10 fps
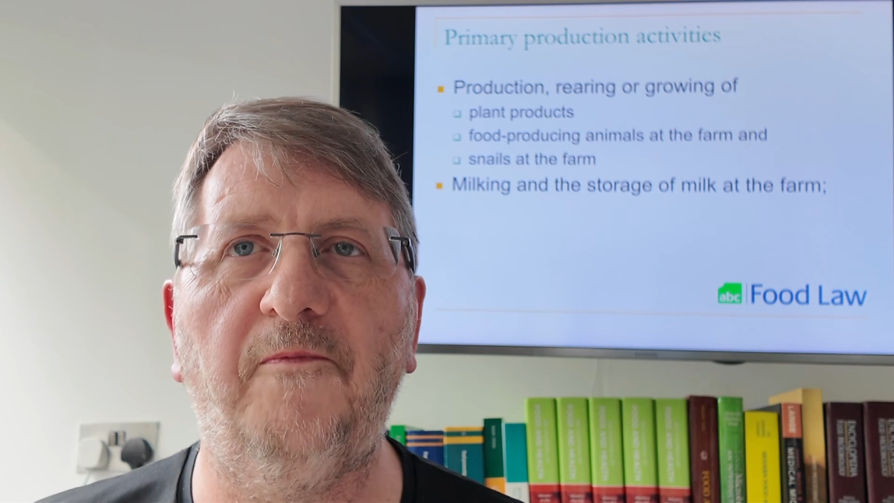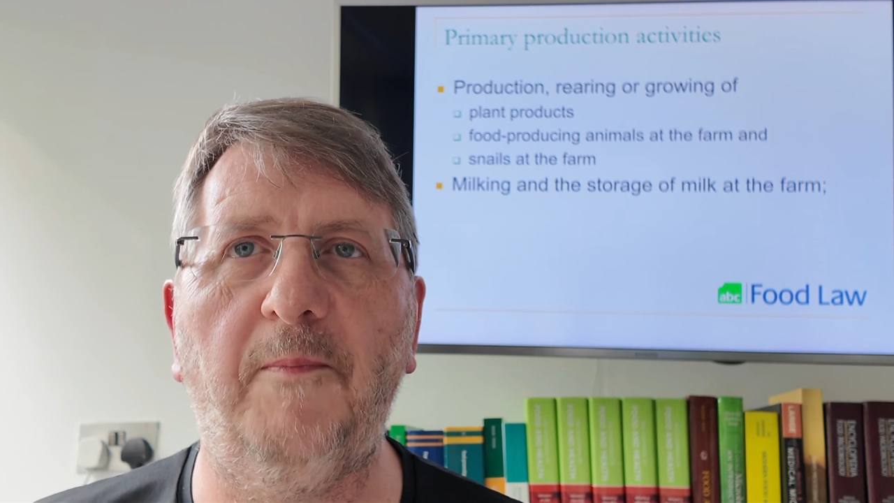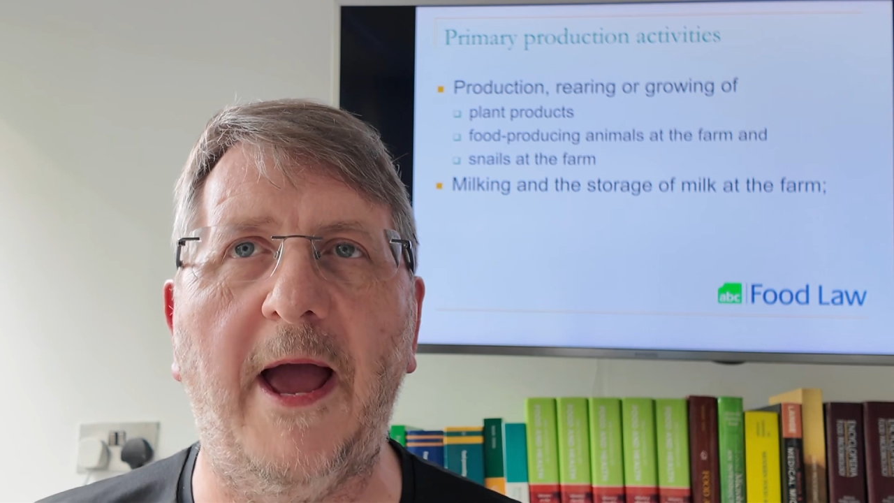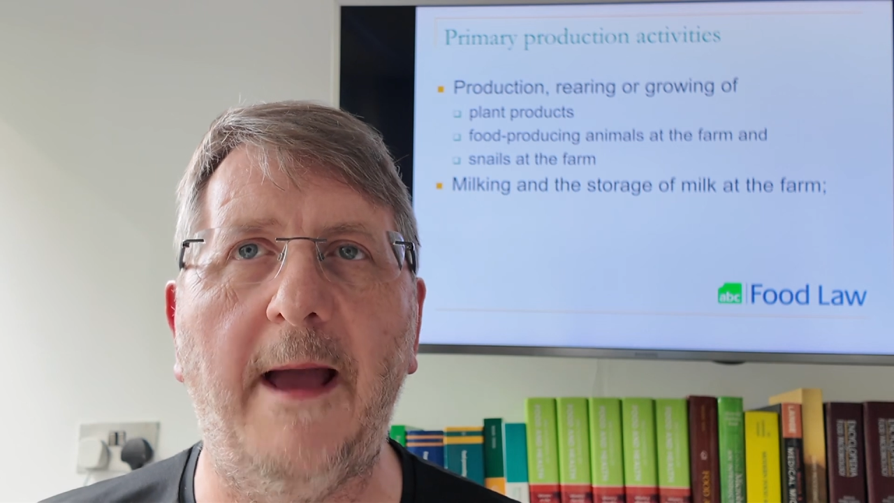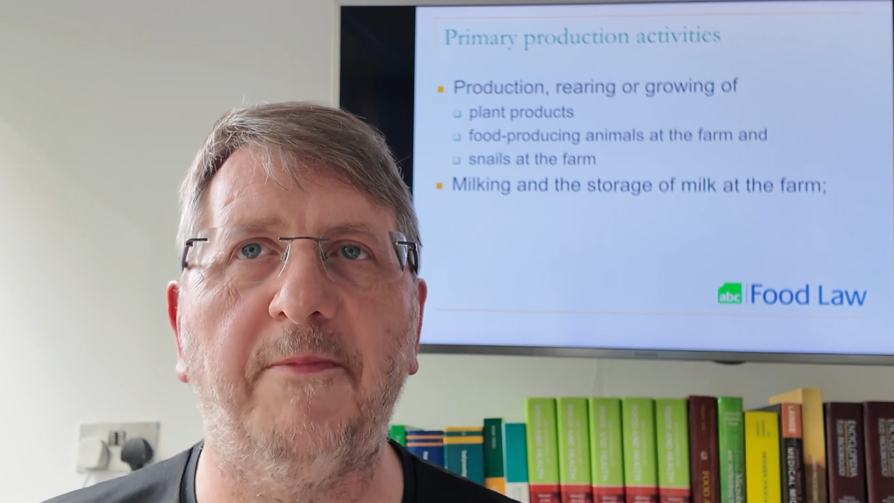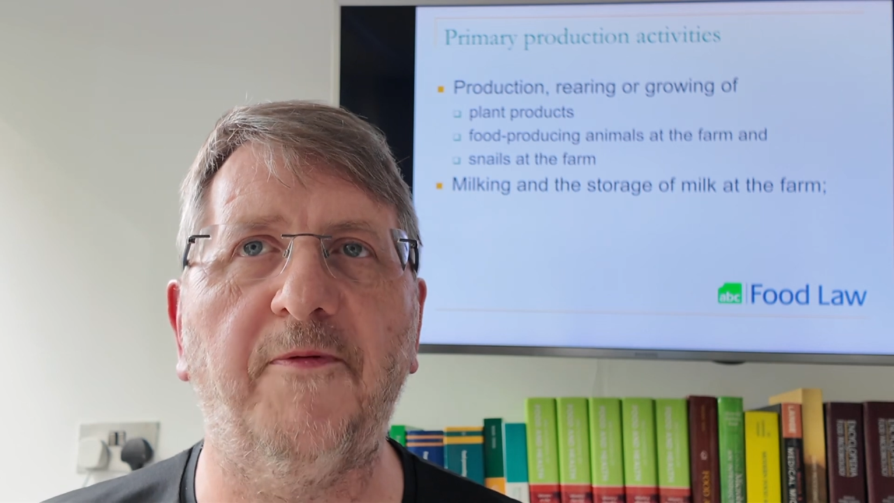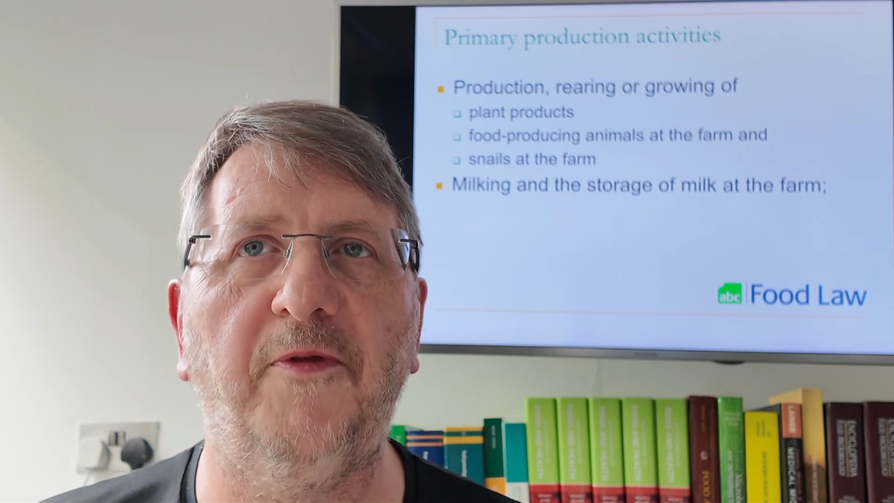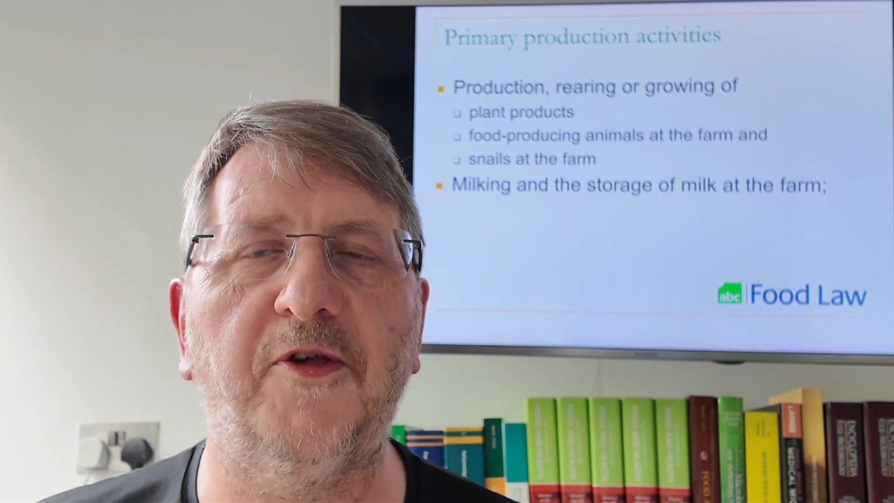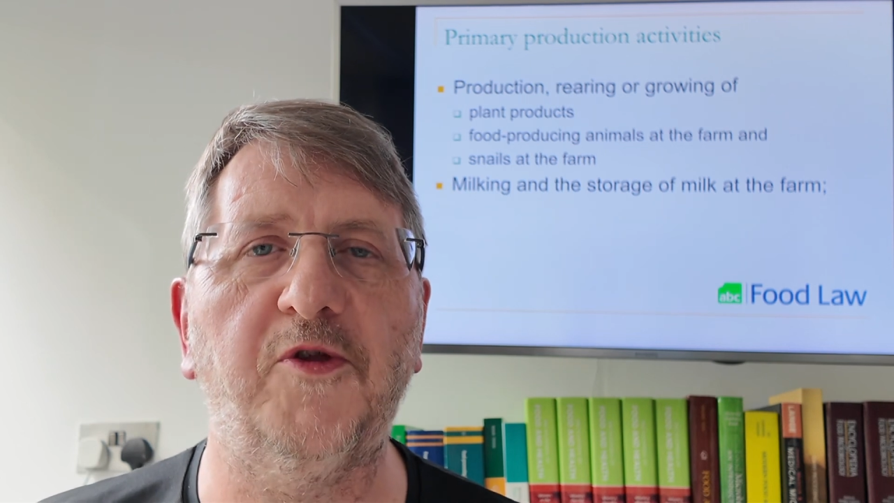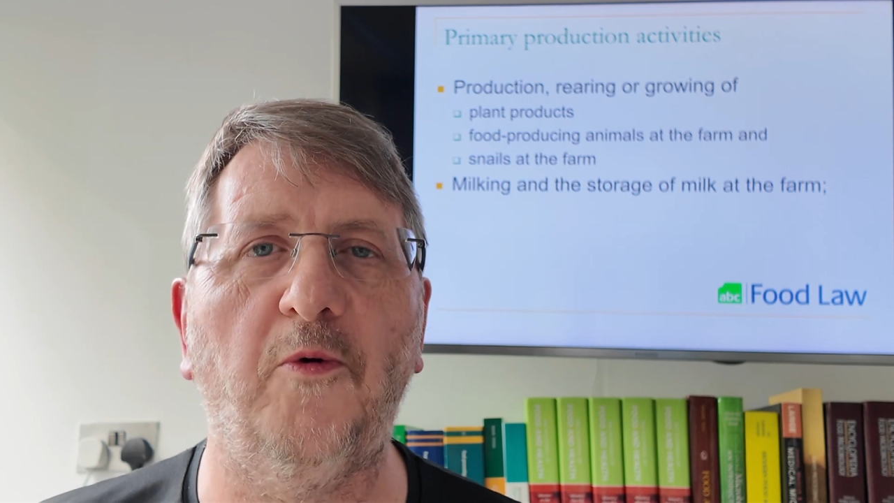perhaps for
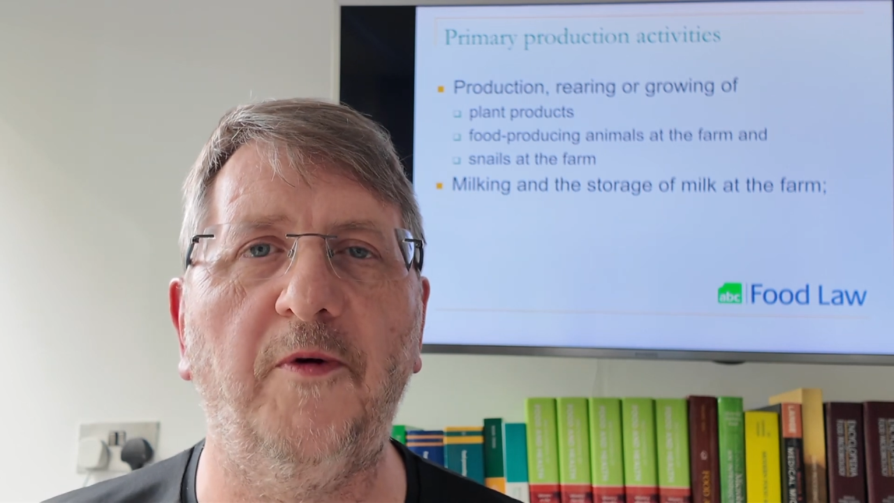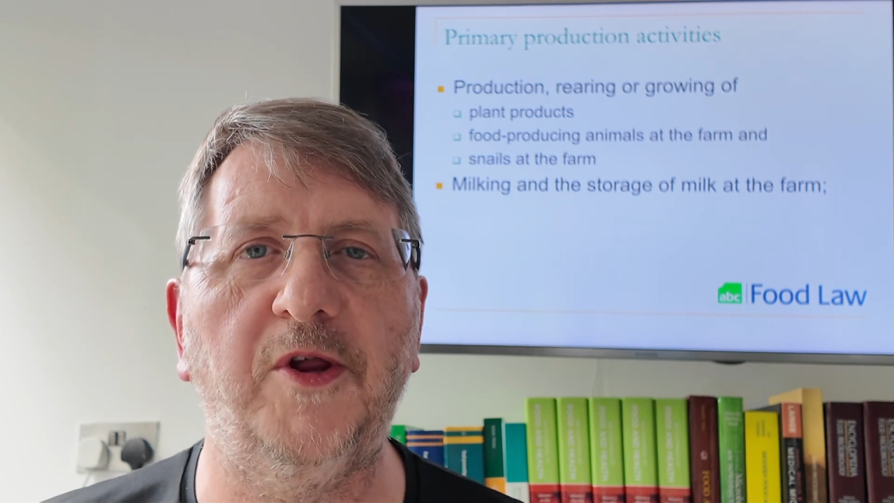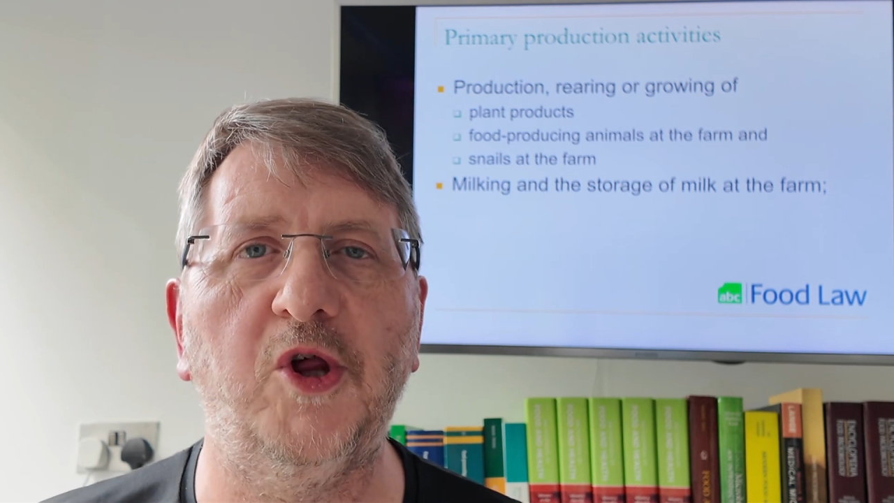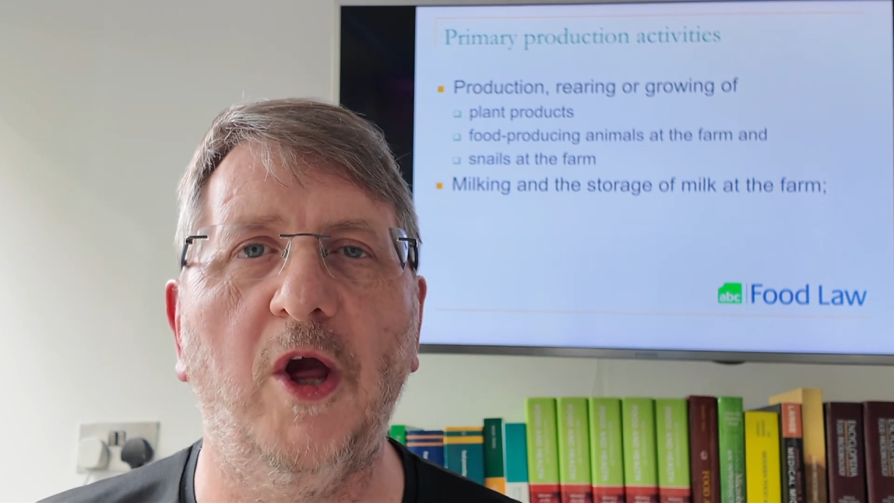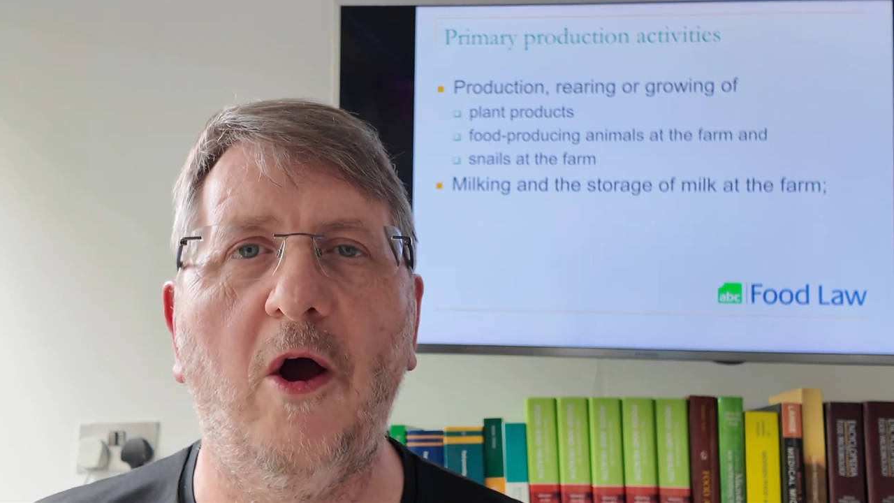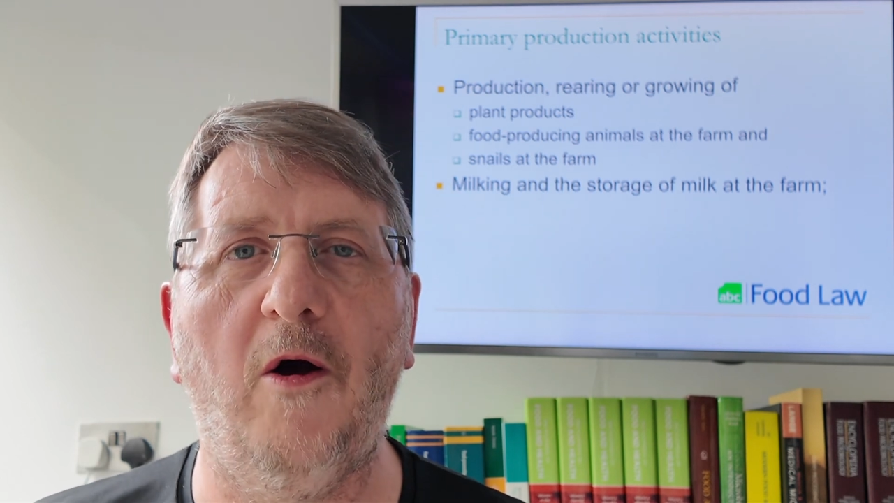the storage